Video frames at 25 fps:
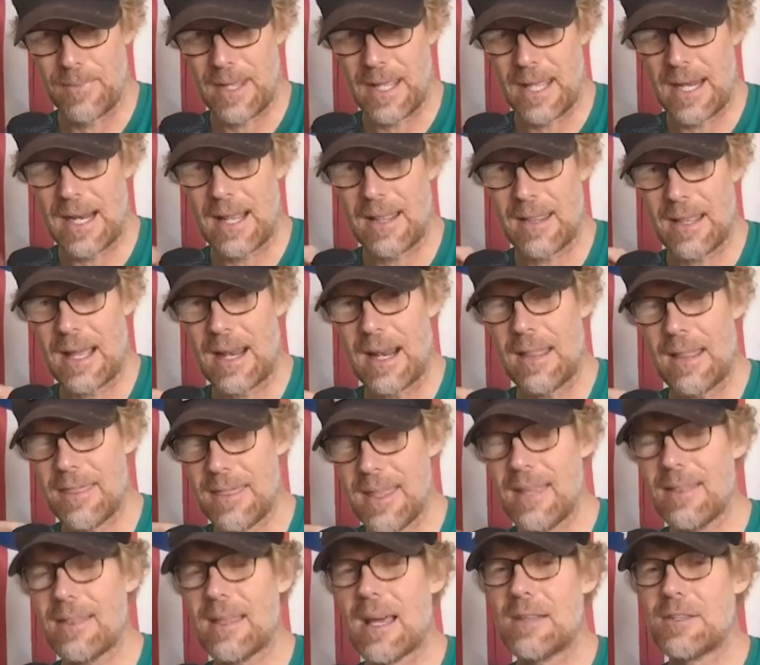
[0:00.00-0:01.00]
And I
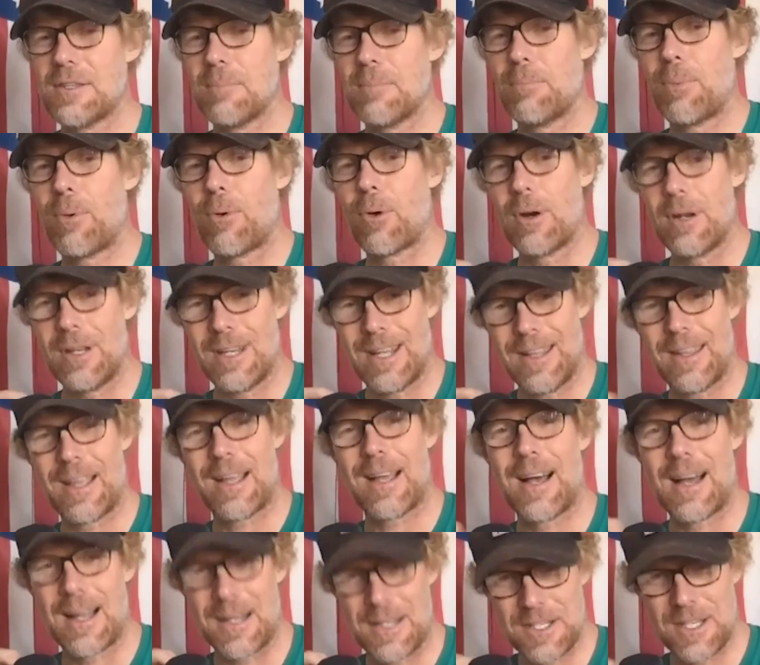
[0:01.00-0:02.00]
think that's important in the
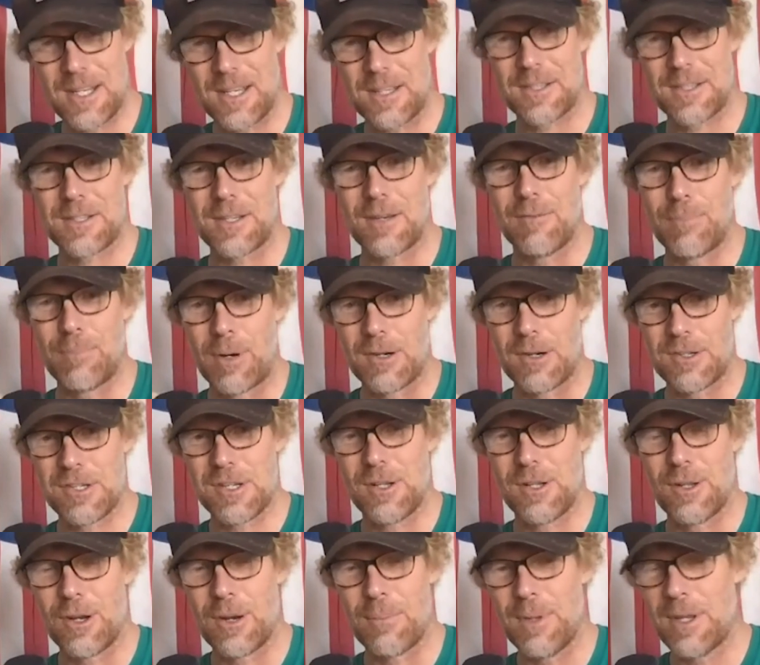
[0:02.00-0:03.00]
context of
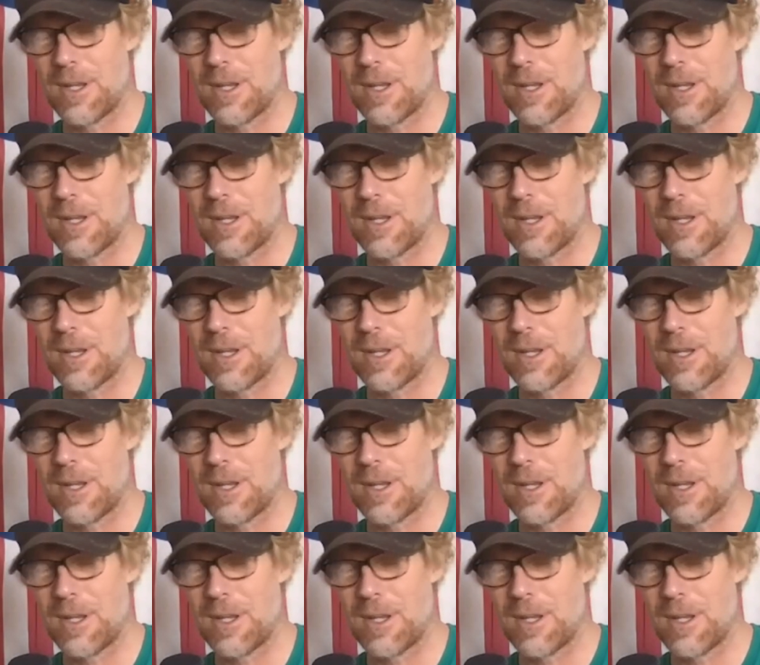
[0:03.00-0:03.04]
Barcelona,